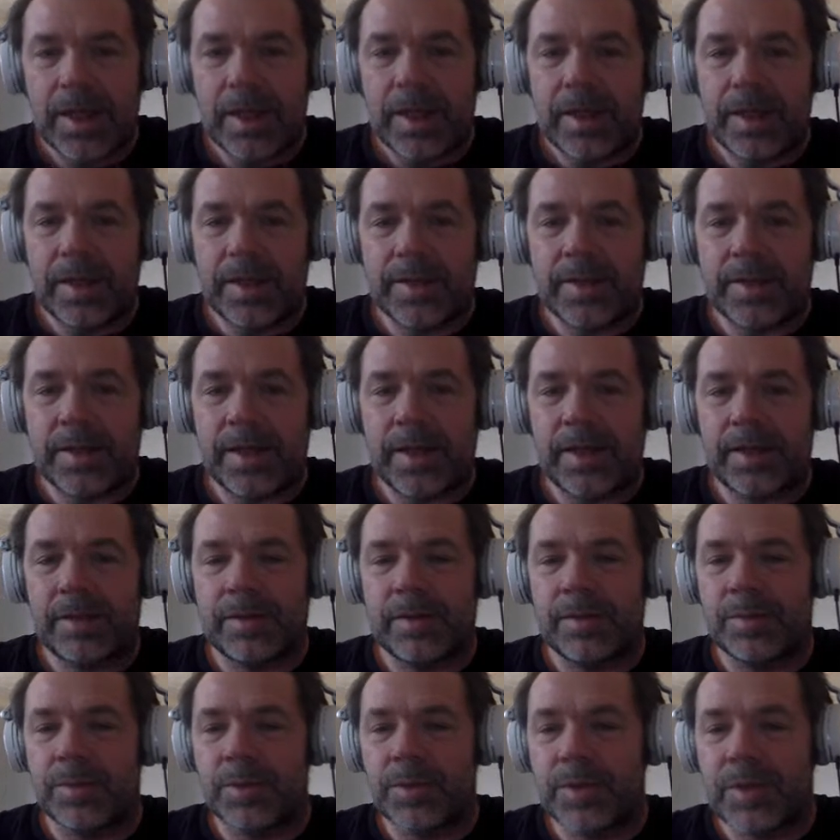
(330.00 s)
is that
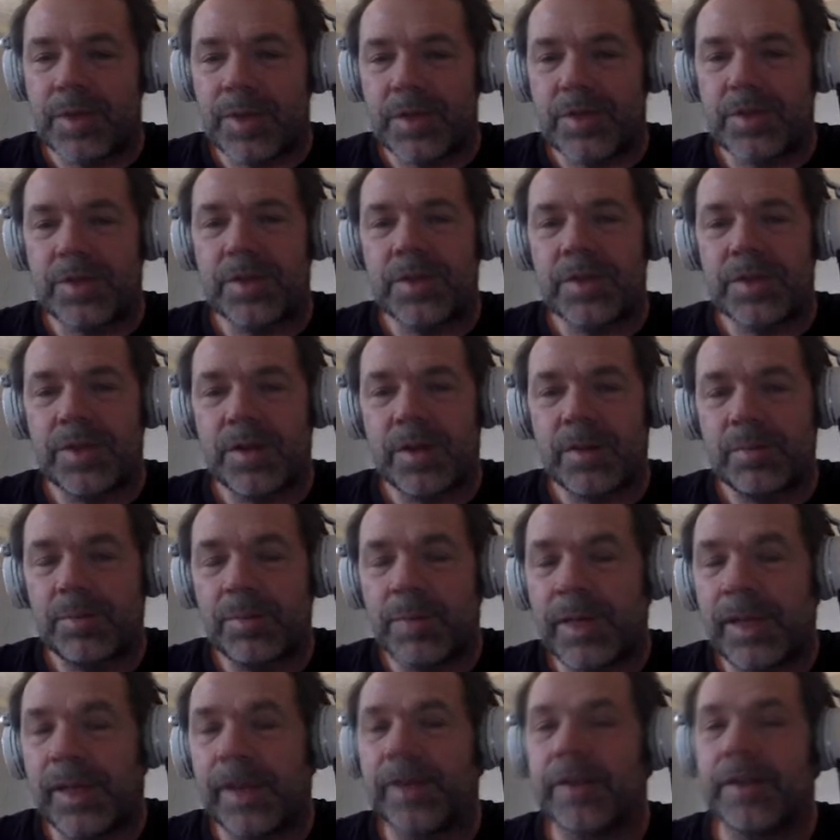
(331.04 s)
the precision is not
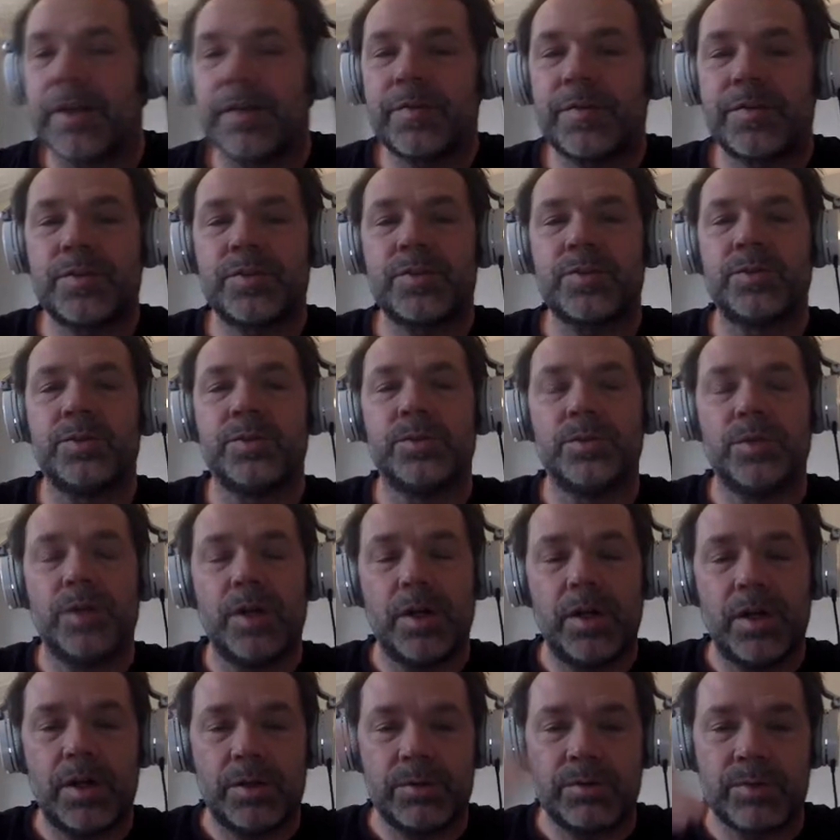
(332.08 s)
big enough to
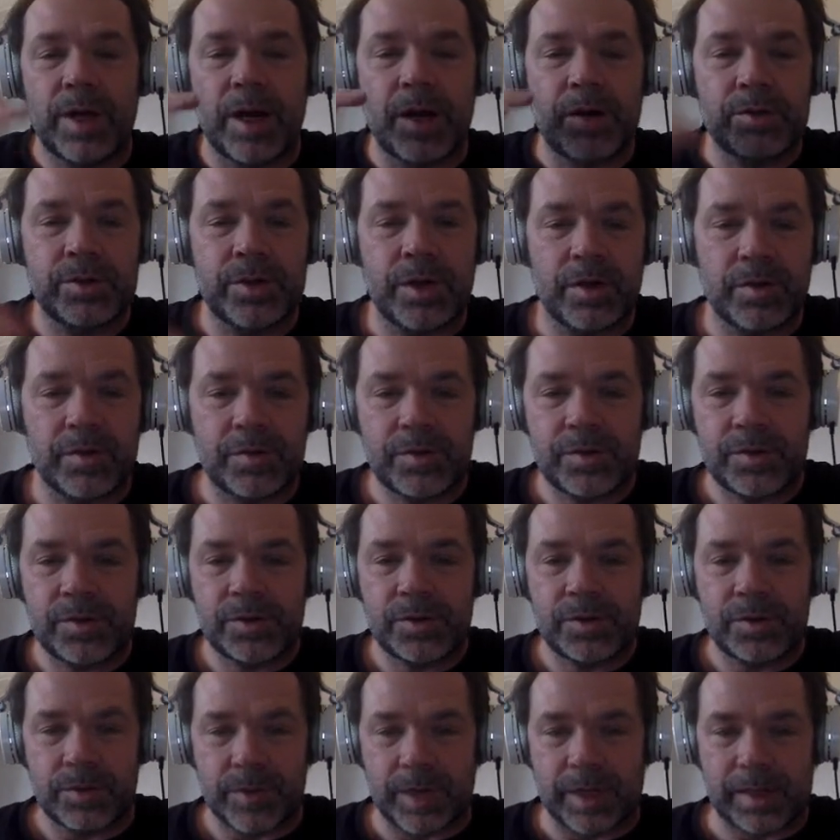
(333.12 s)
round off
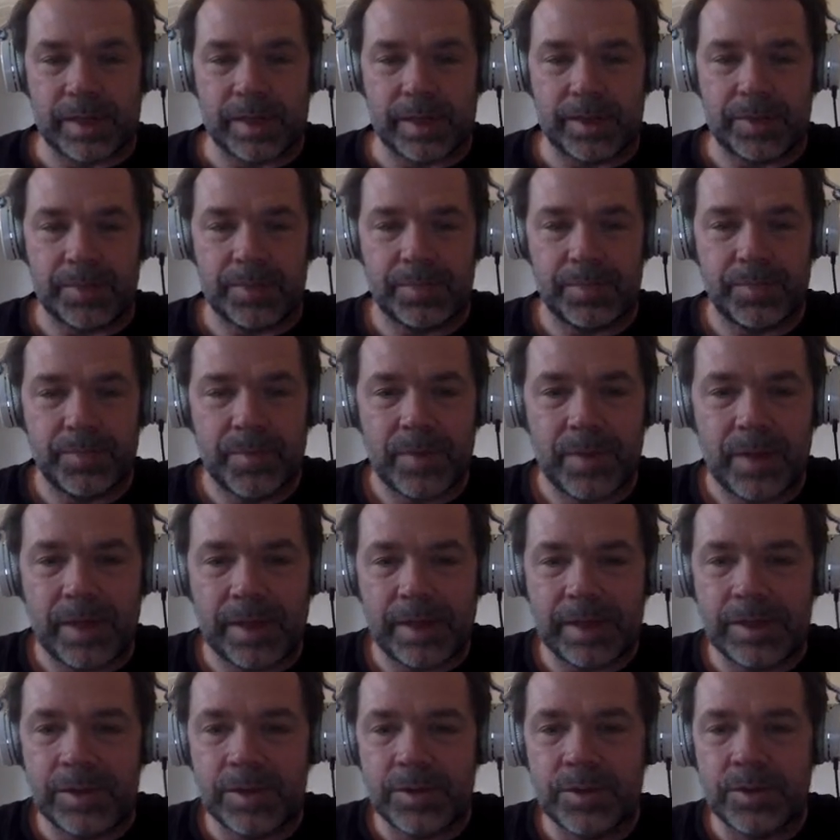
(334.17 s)
correctly. I
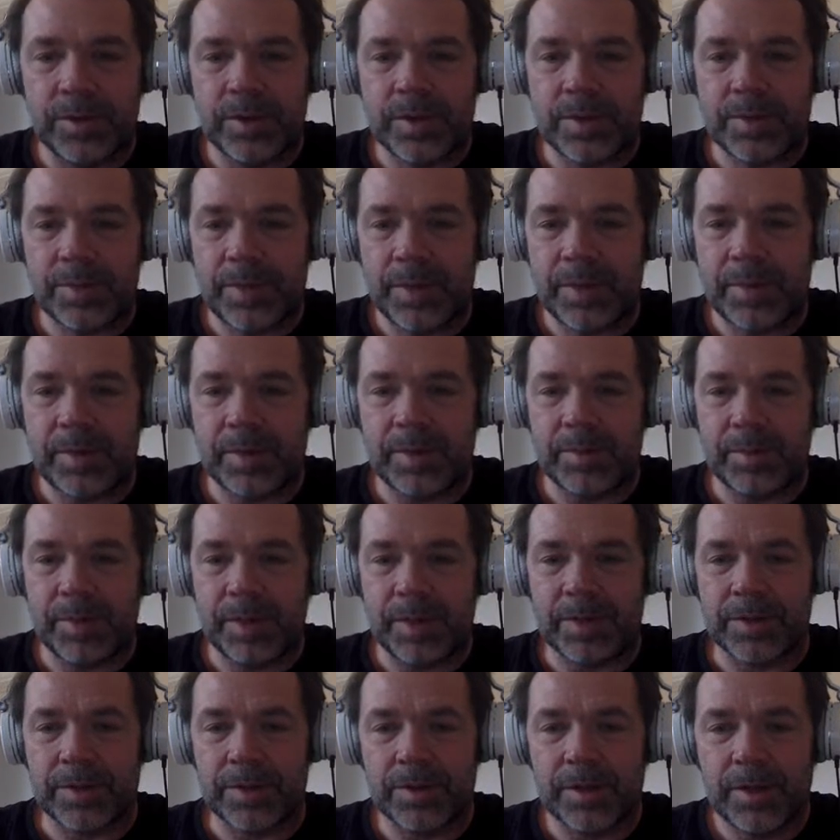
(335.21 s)
can do this maybe
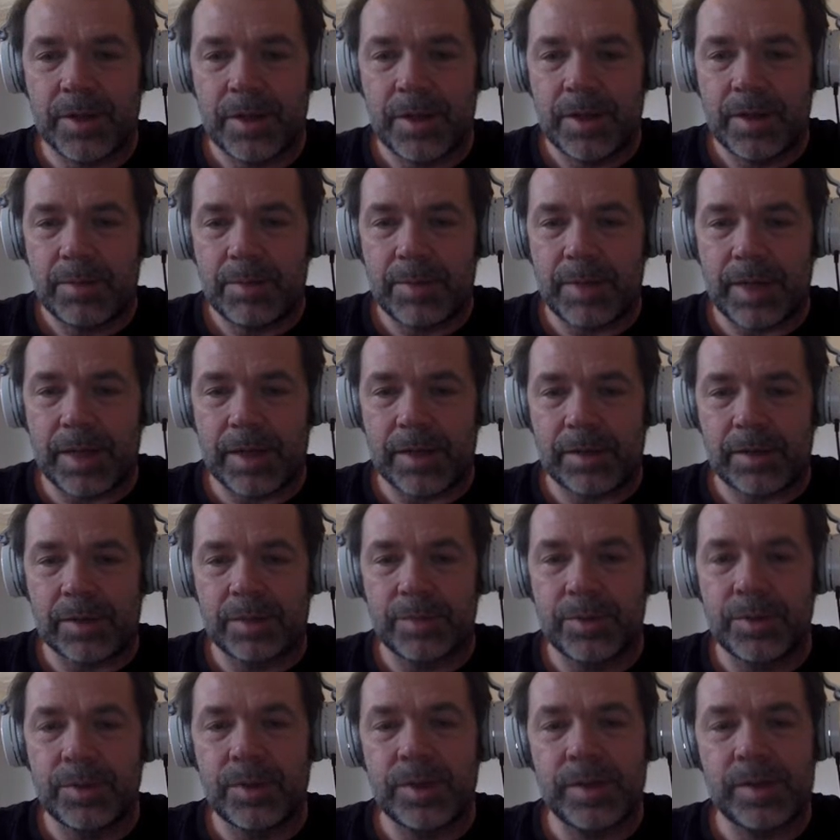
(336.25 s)
better by
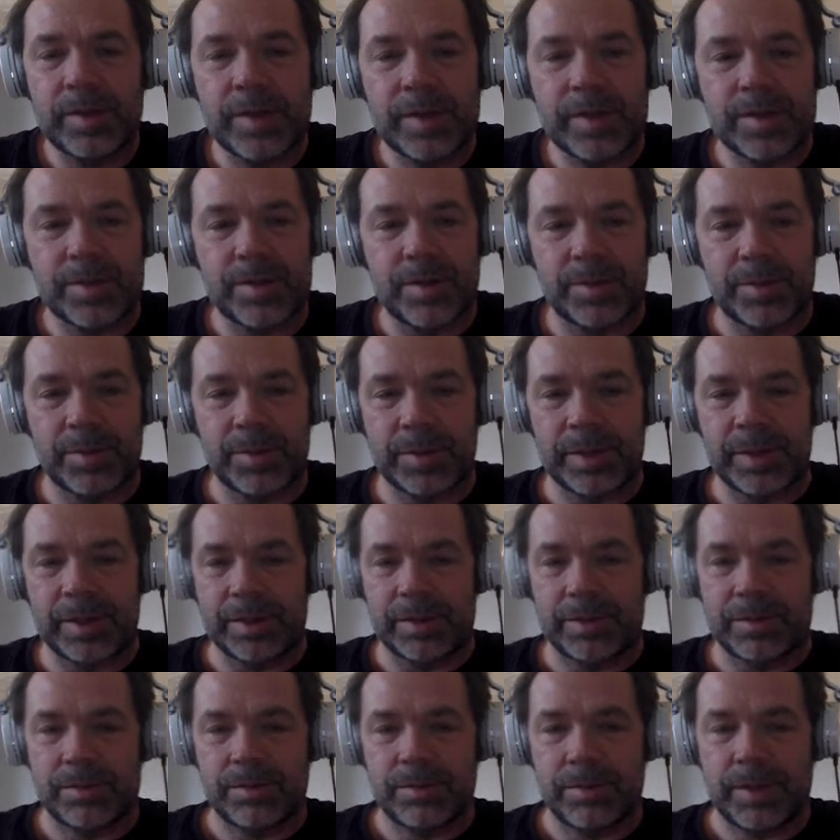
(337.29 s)
computing this number
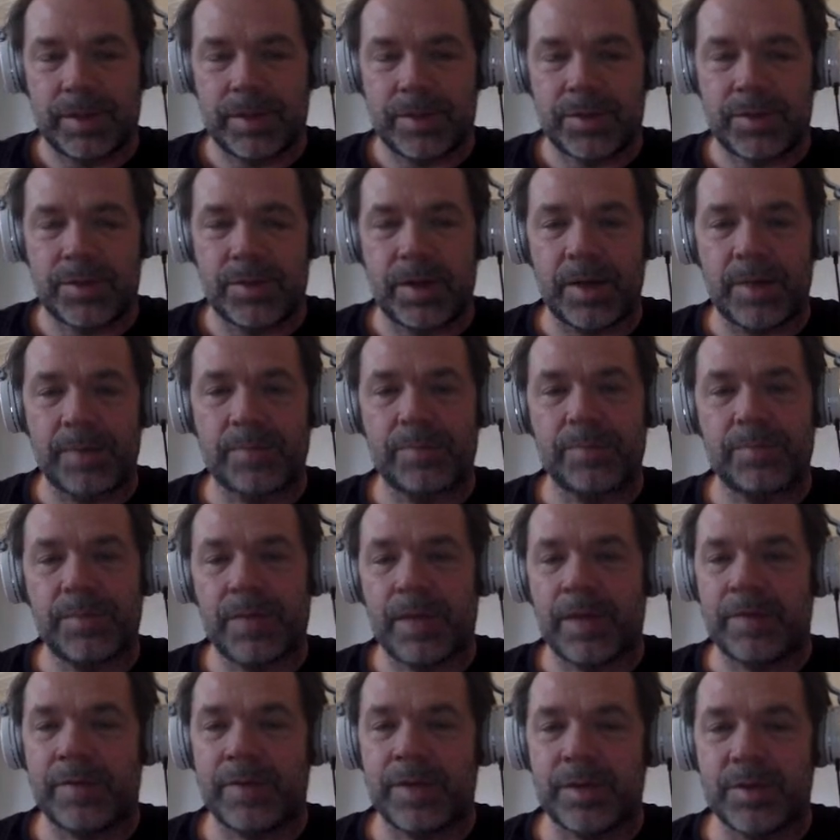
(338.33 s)
here, right? So
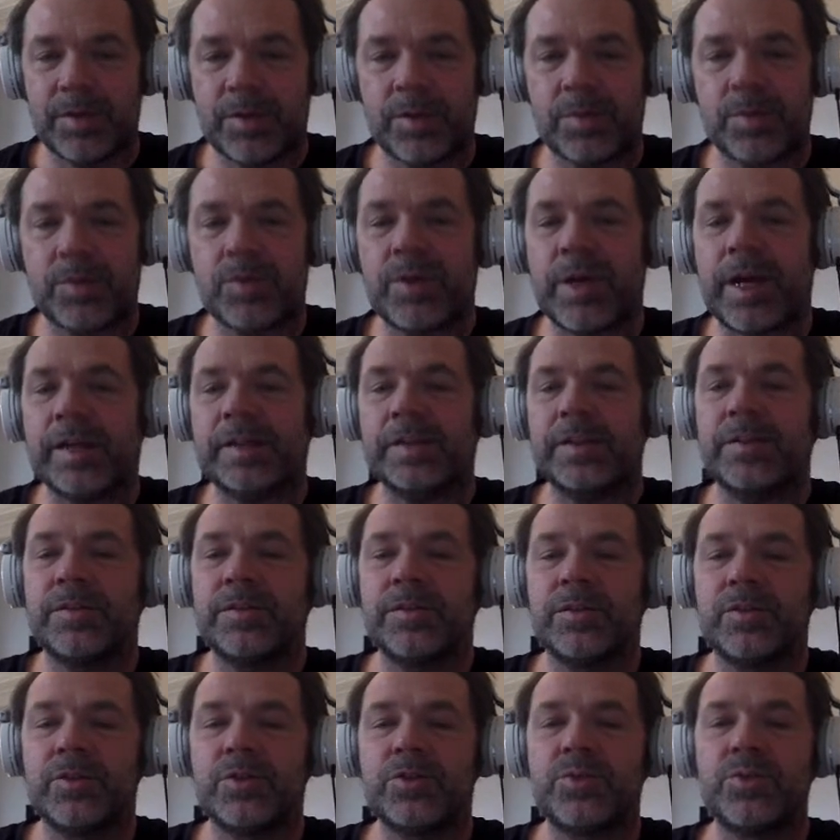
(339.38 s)
I've now subtracted
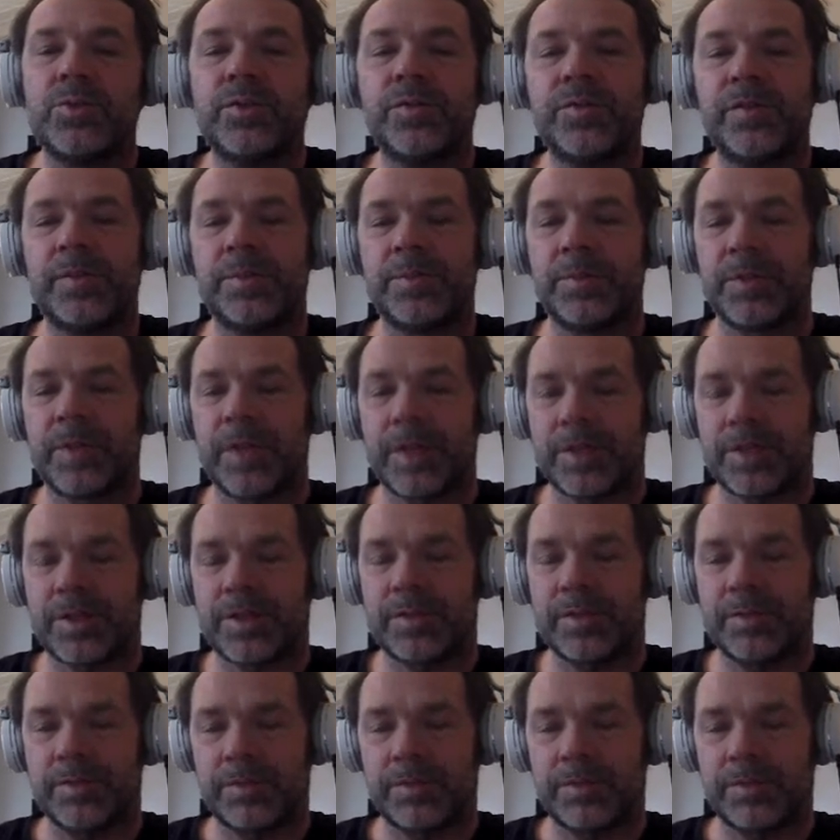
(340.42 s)
the true Fibonacci